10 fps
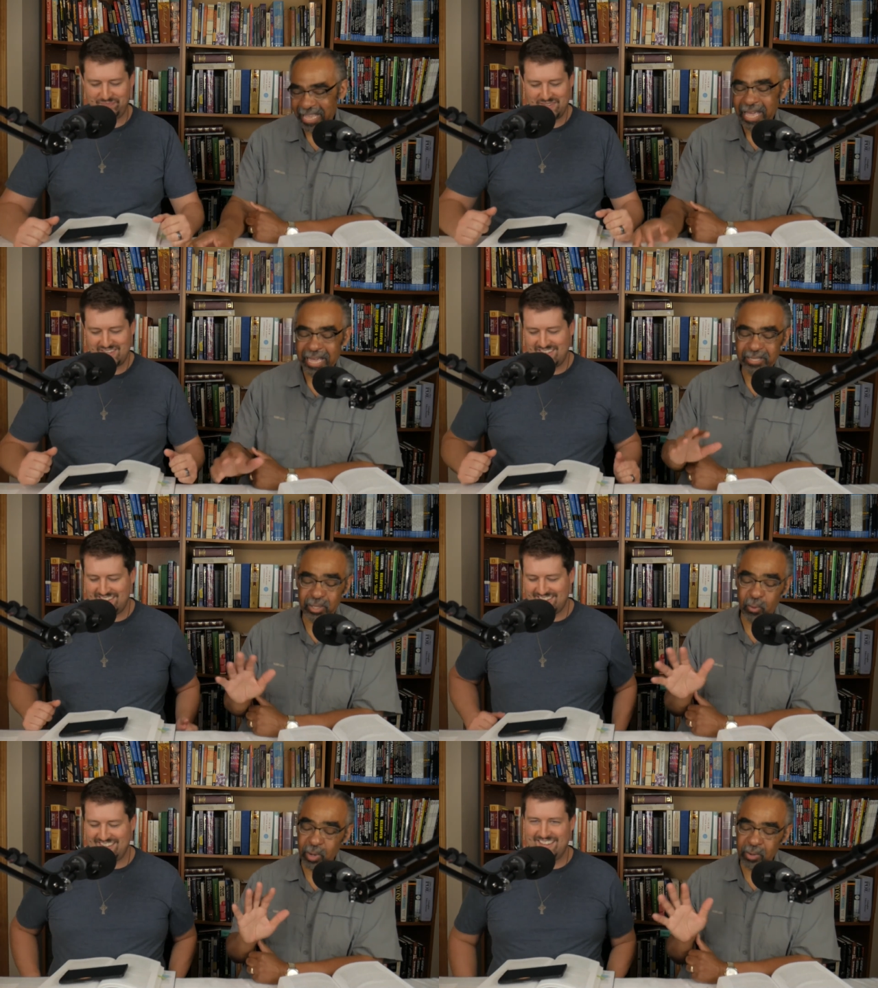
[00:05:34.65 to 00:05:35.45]
Speaker 1: And so
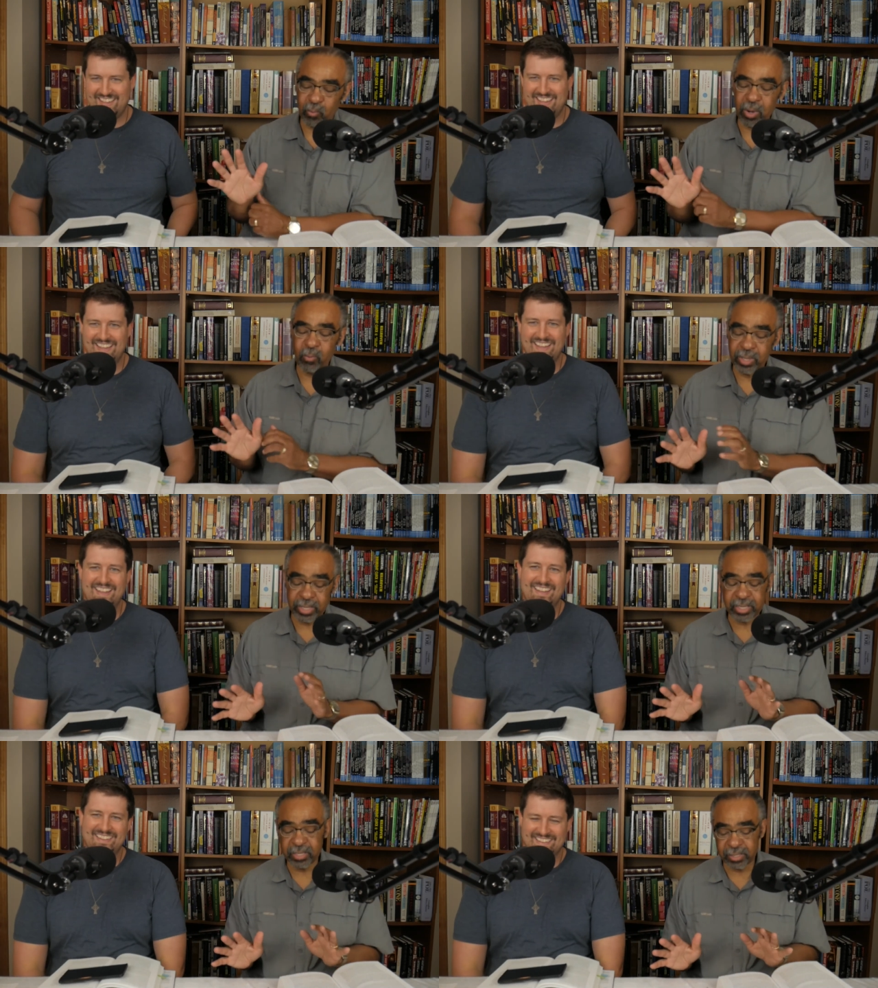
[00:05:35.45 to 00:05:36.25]
what we
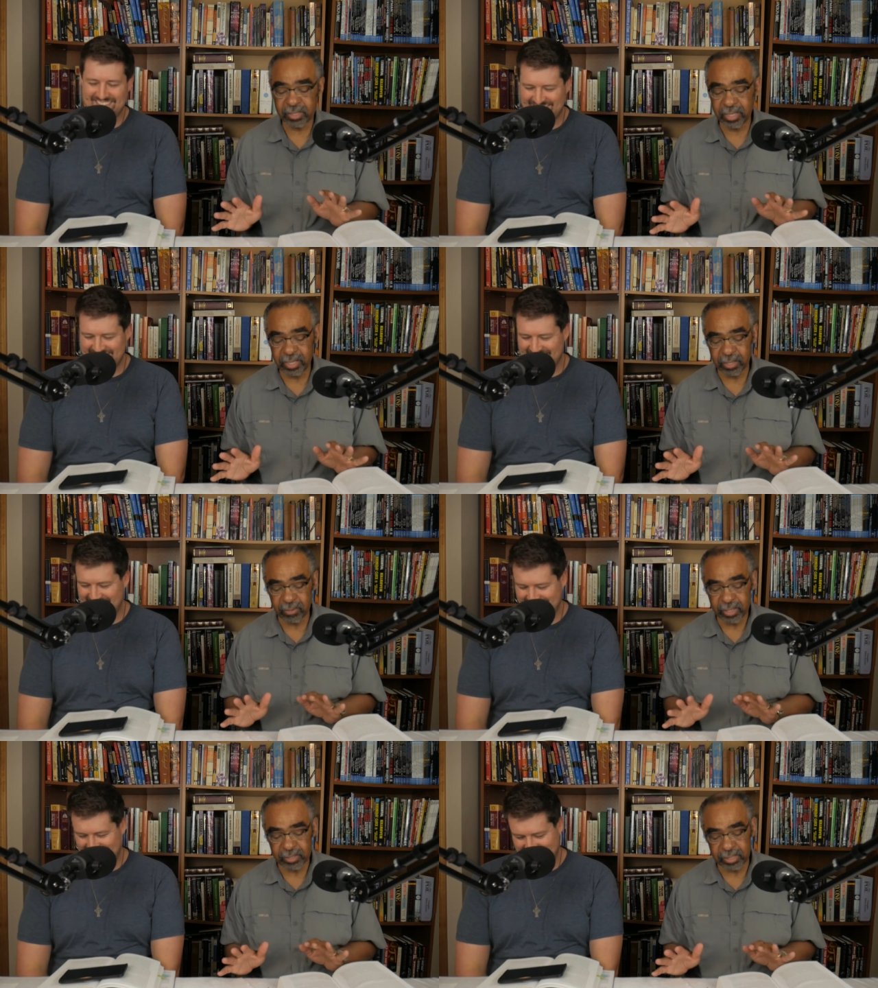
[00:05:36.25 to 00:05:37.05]
need to see here
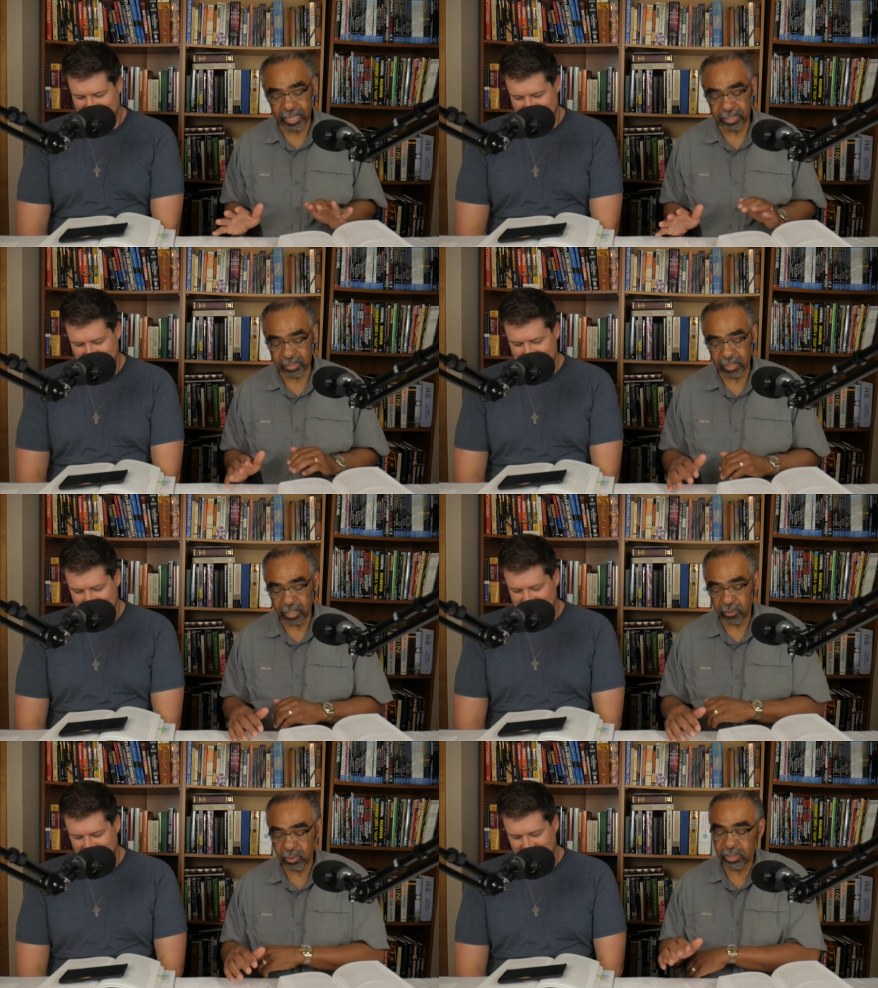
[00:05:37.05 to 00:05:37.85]
is that
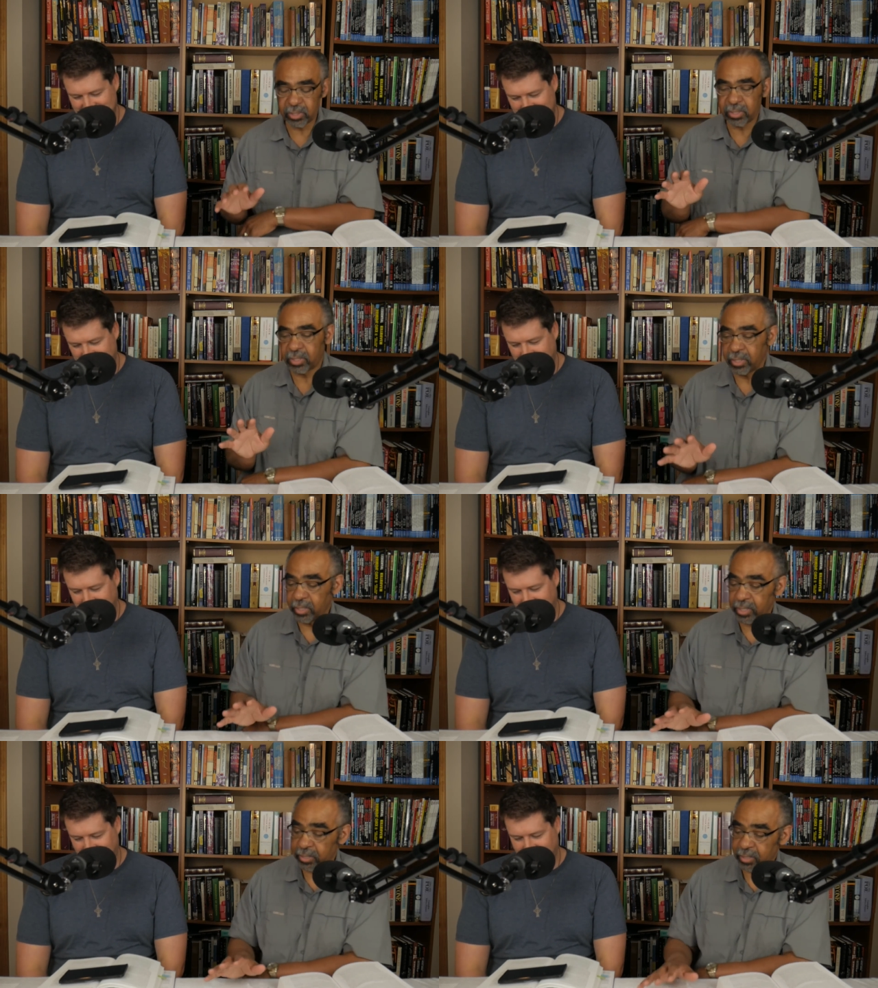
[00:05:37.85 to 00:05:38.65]
Christensen
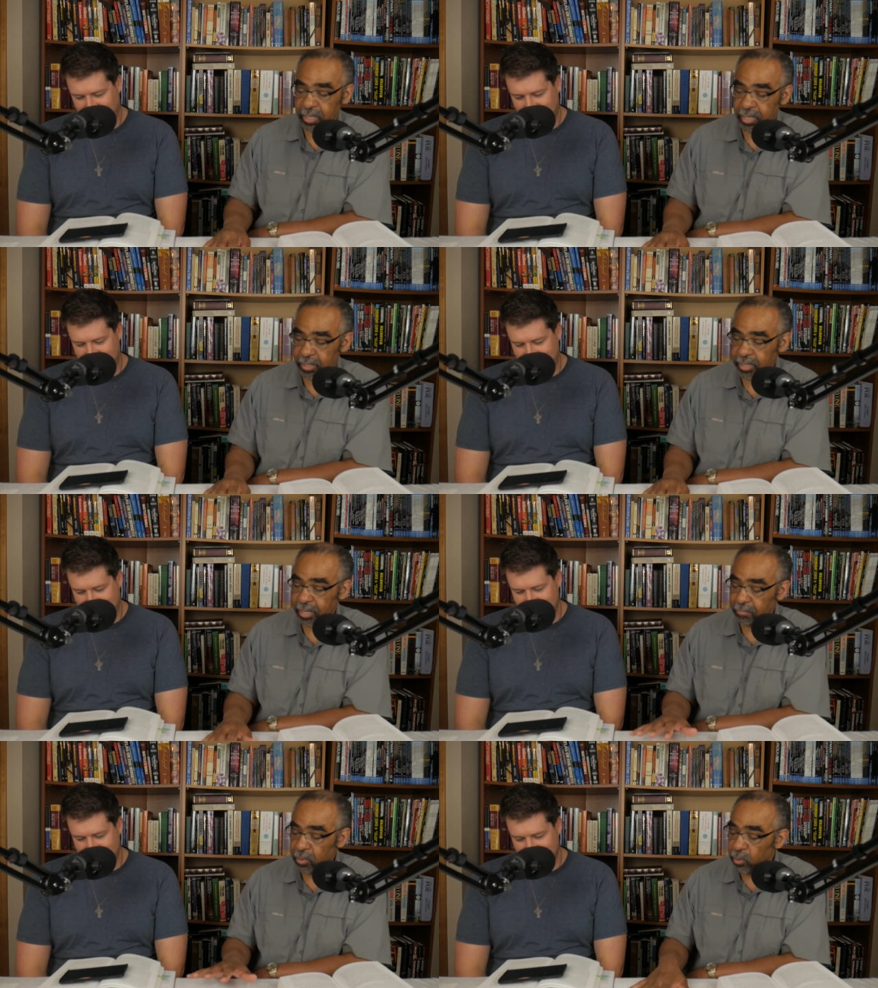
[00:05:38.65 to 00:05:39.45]
is saying that
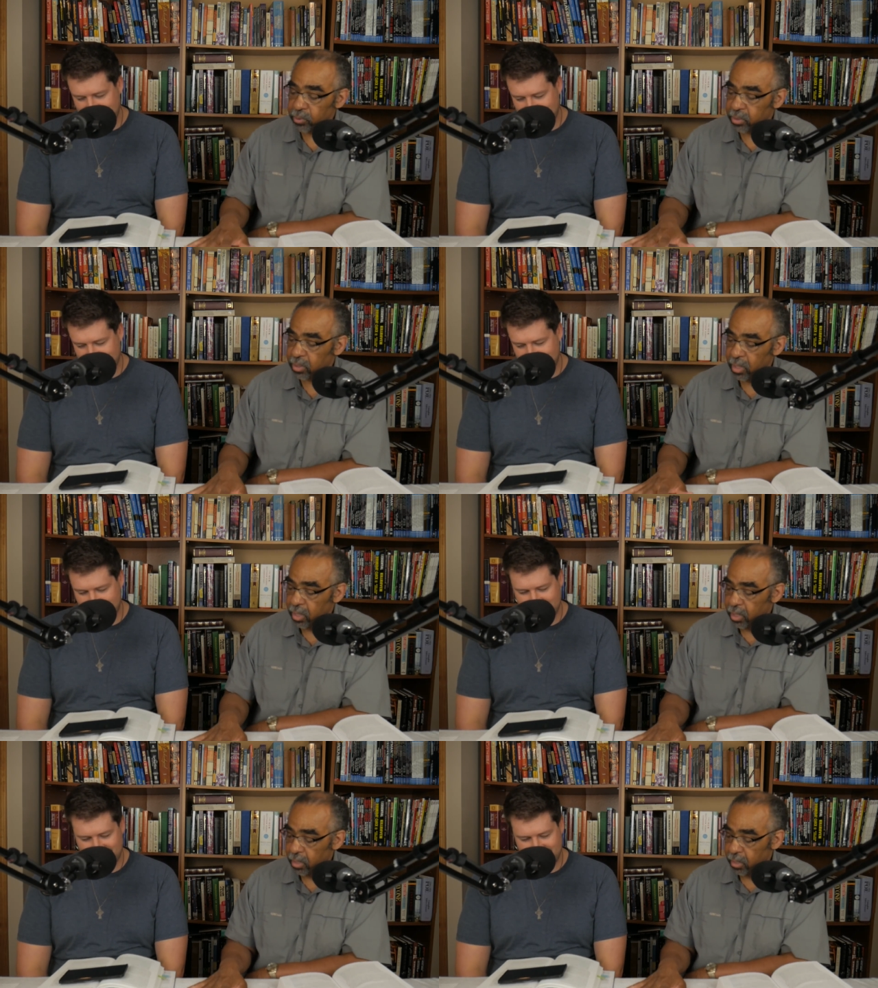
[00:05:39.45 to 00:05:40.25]
most
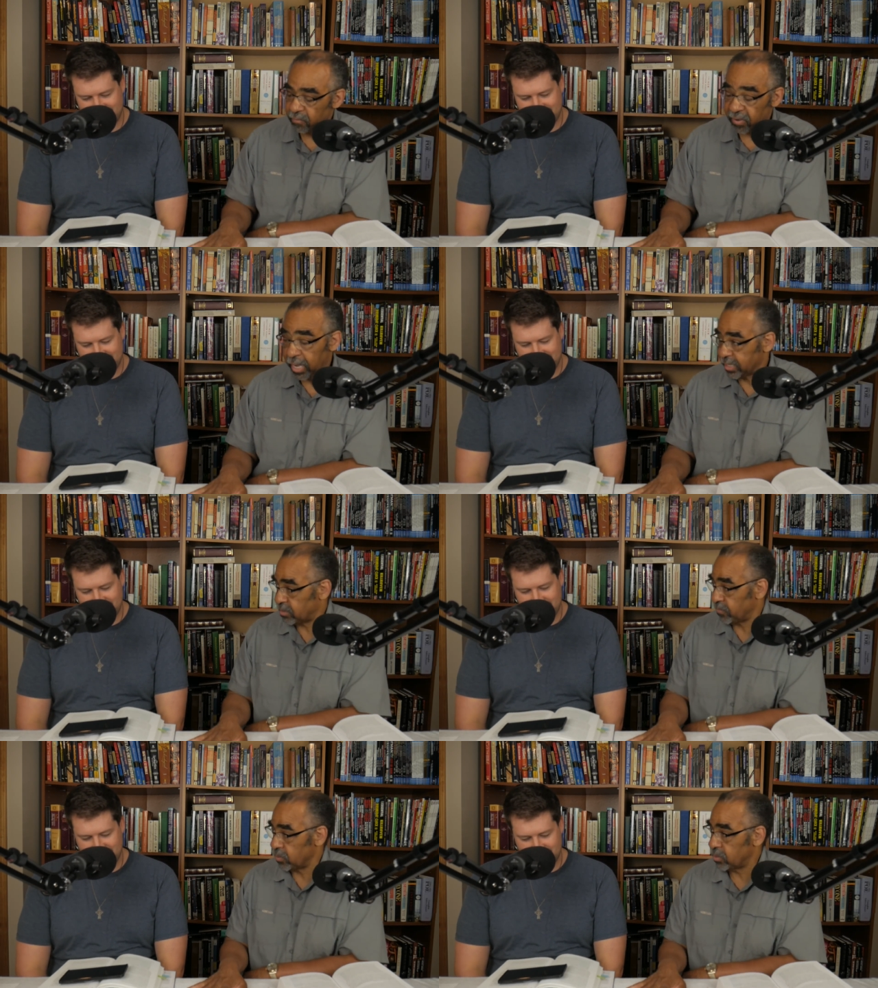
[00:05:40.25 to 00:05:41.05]

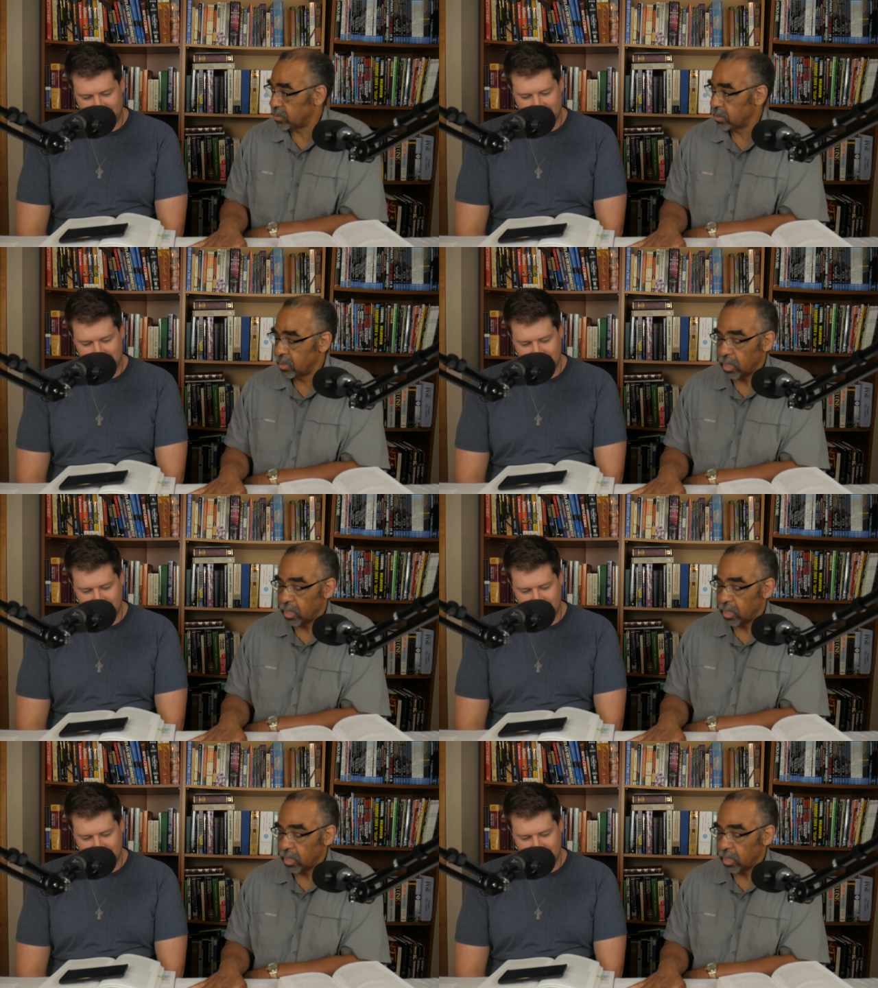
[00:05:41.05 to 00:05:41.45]
philosophers,